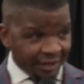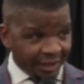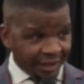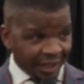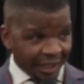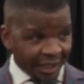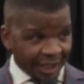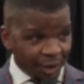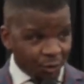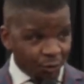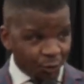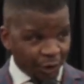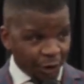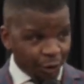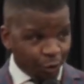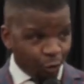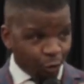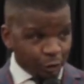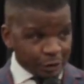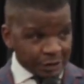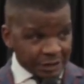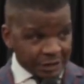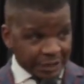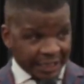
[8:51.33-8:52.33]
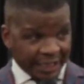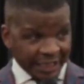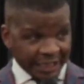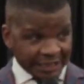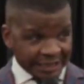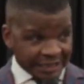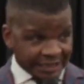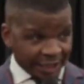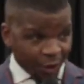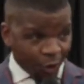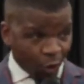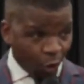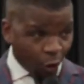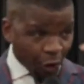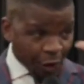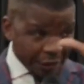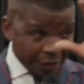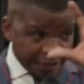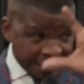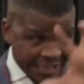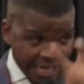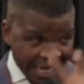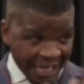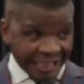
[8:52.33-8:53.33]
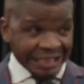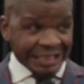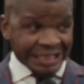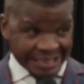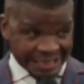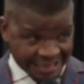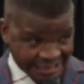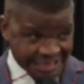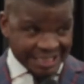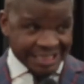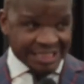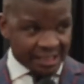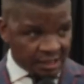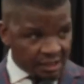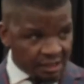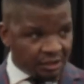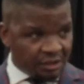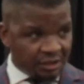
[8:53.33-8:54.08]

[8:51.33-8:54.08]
and we don't get the context